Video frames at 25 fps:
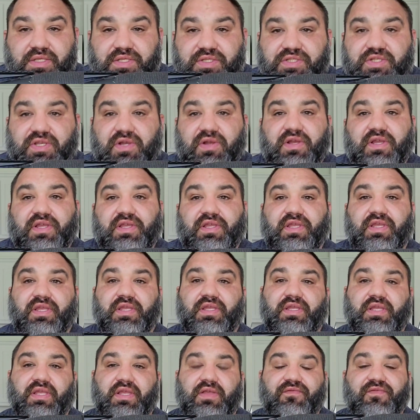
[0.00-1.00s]
Sorry,
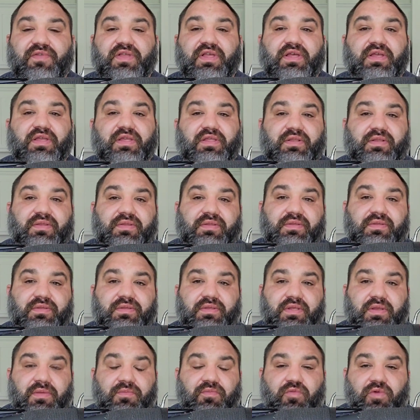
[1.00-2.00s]

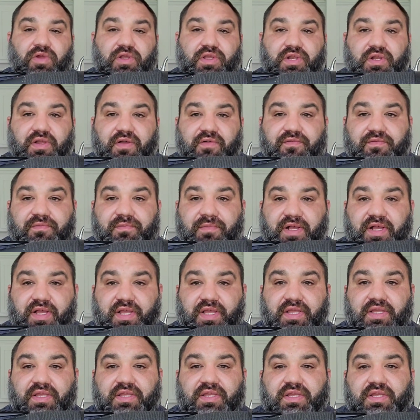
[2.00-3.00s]
I'm working off
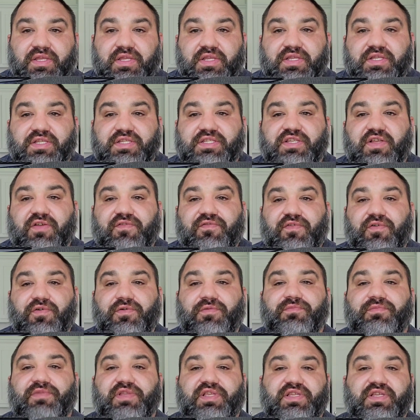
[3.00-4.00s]
my cell
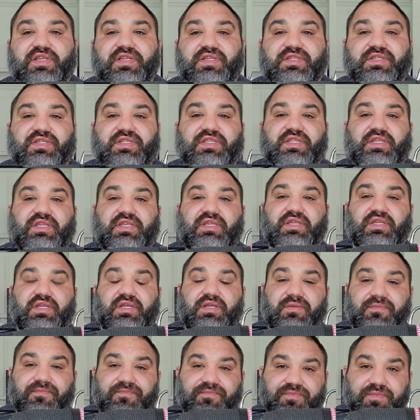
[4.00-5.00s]
phone because
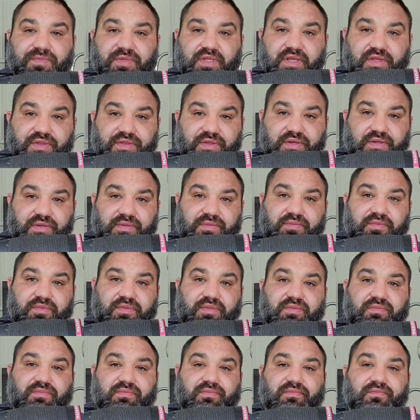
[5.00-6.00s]
the other
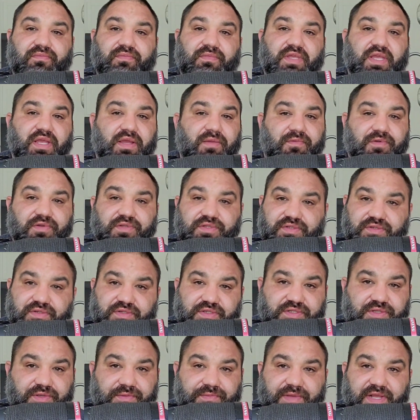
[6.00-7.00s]
cameras are
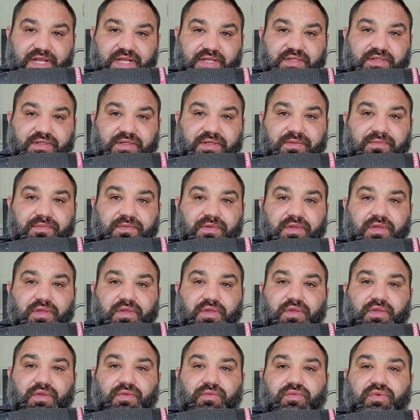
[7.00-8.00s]
still packed up.
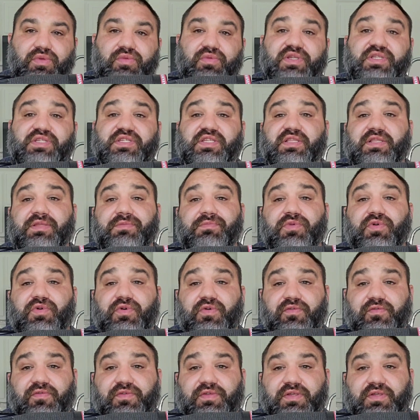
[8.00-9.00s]
We recently
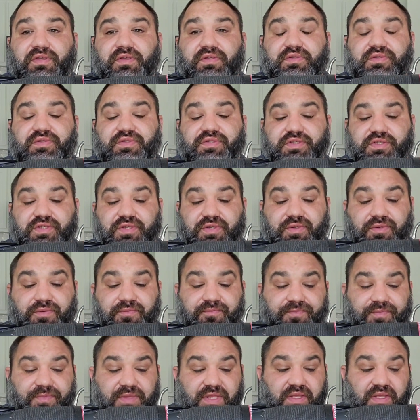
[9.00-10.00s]
moved, so